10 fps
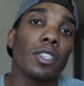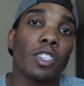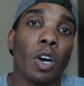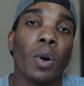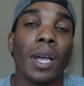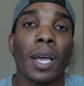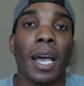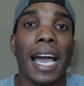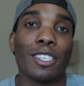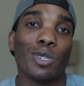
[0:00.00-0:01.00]
So
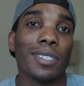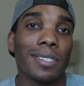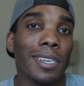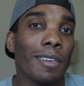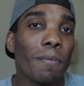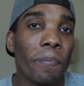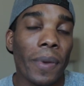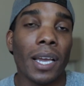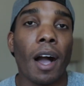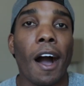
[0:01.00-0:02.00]
as you can see,
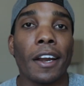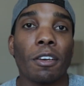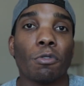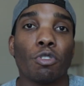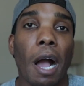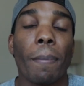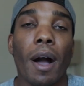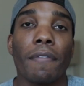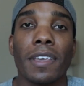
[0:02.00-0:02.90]
big audio drop off.